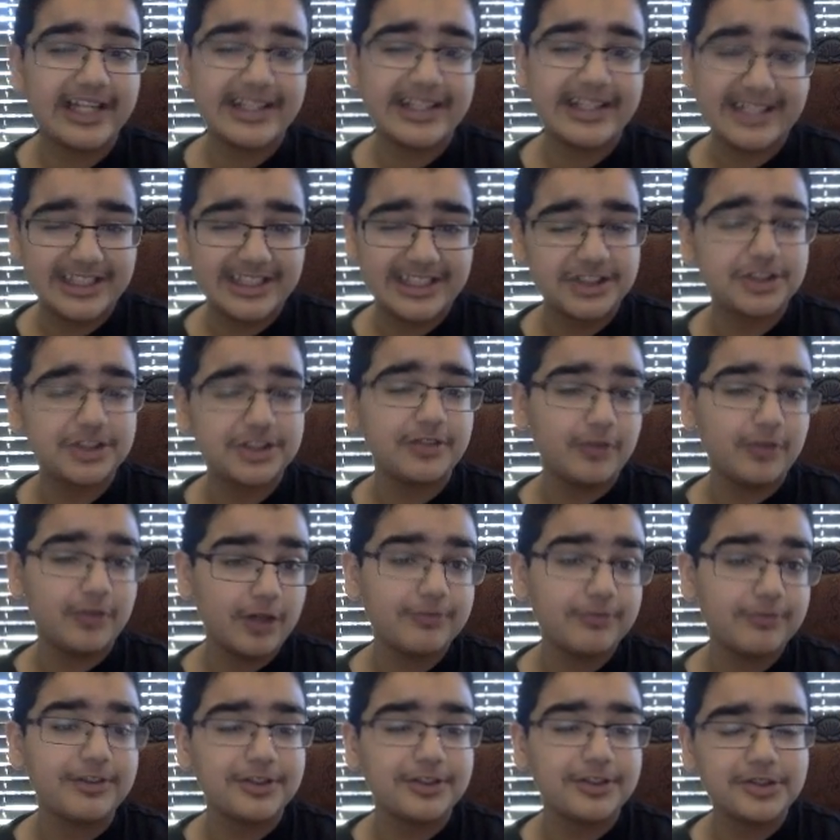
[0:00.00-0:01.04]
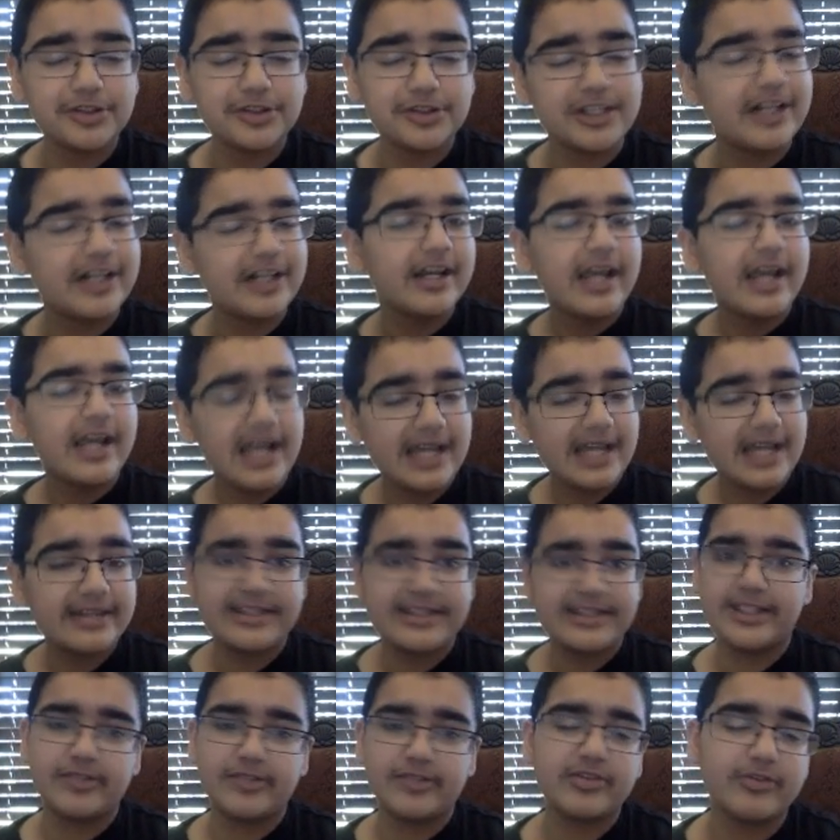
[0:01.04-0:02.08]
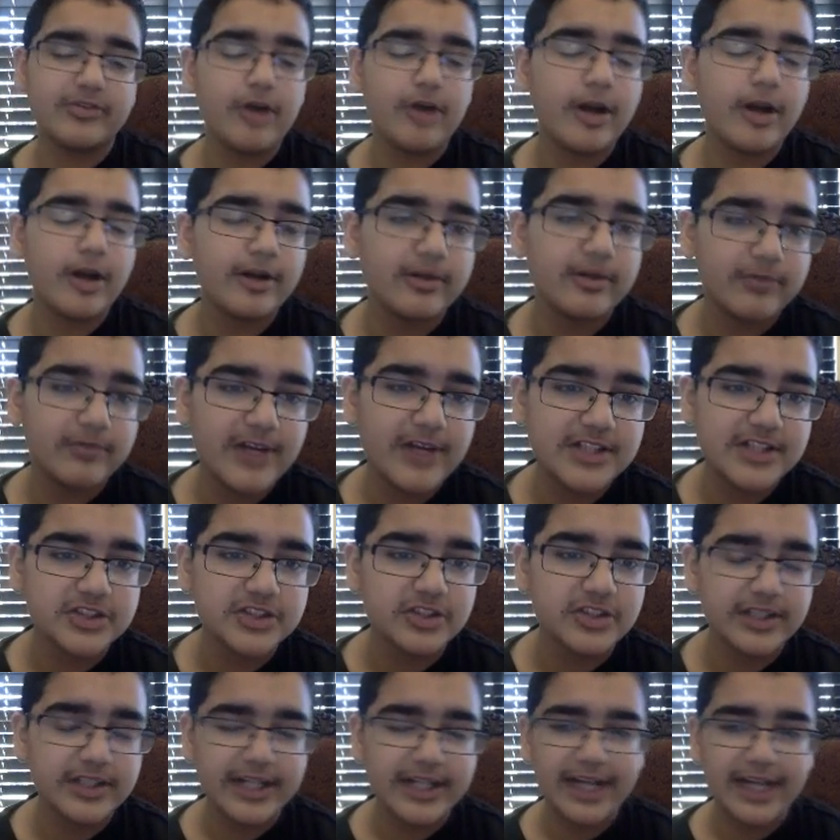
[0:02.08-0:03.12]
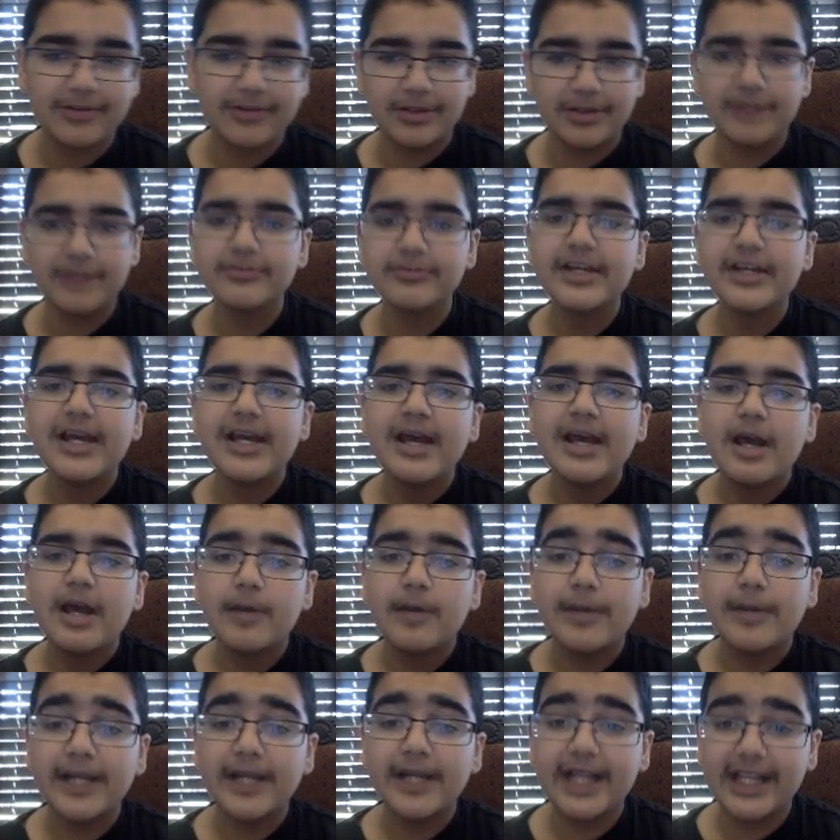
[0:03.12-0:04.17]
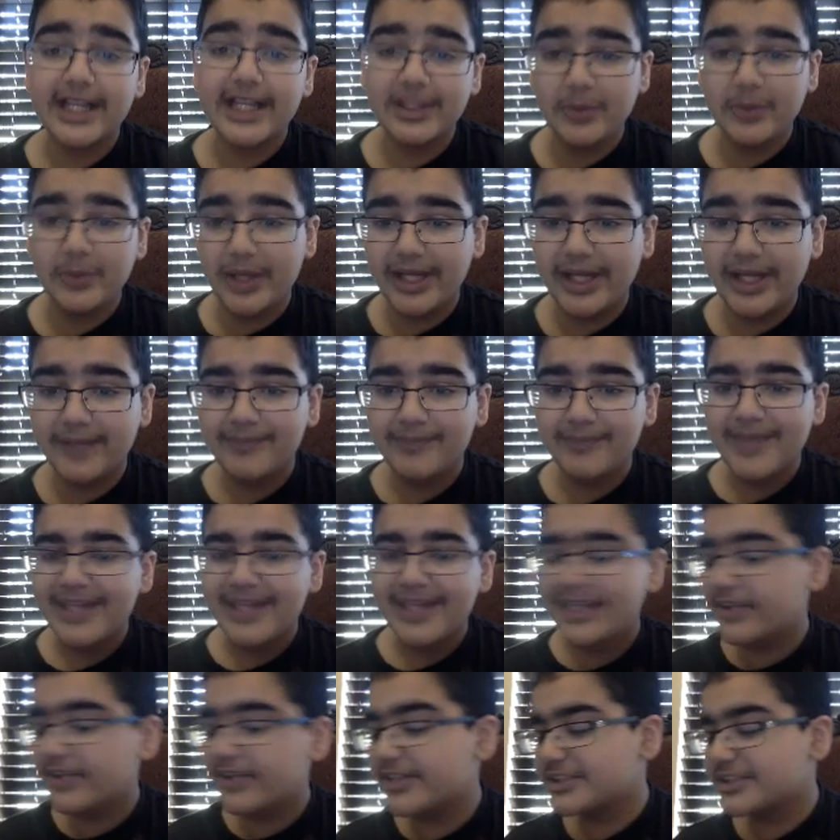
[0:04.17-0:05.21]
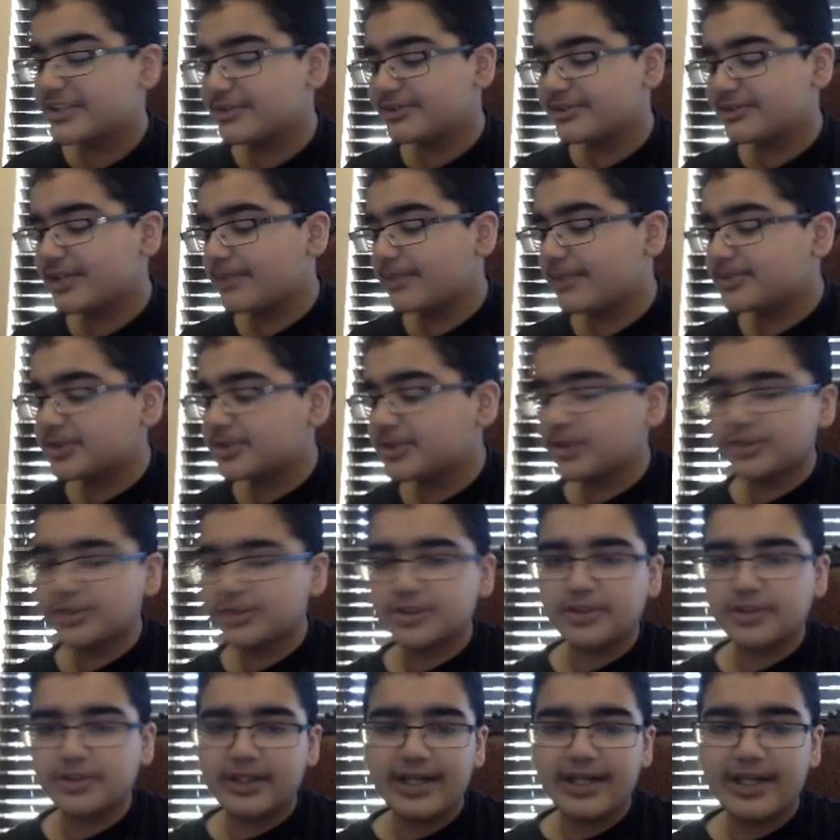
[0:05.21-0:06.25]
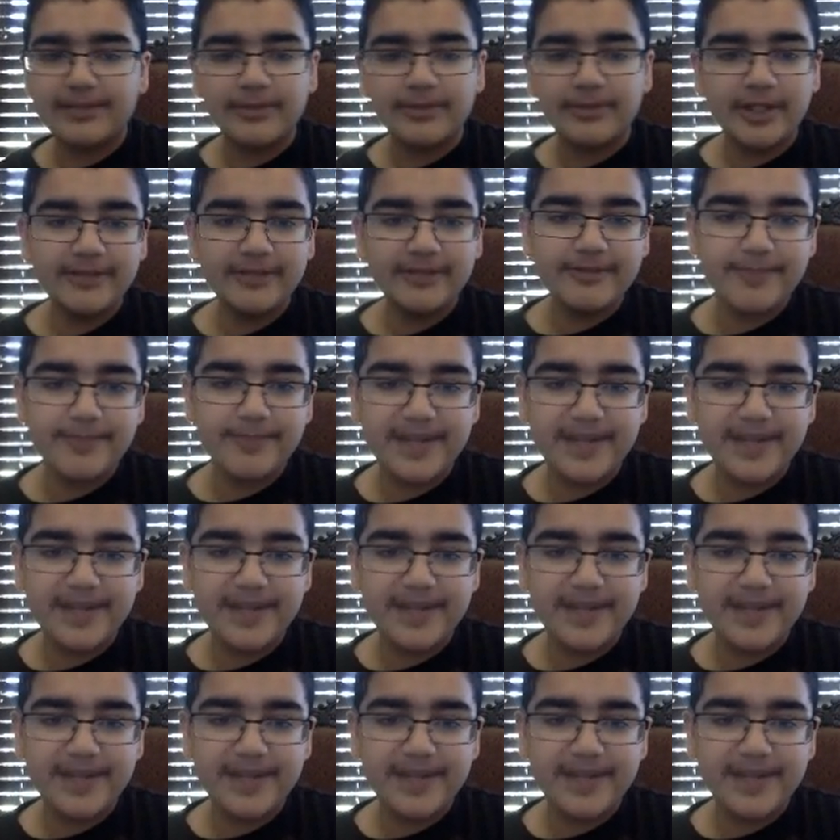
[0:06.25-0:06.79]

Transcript: I think he should have gone for the 2 crown. I think he would have gone in faster than I would have. But anyway, now this was, I'm so sorry. I'm not even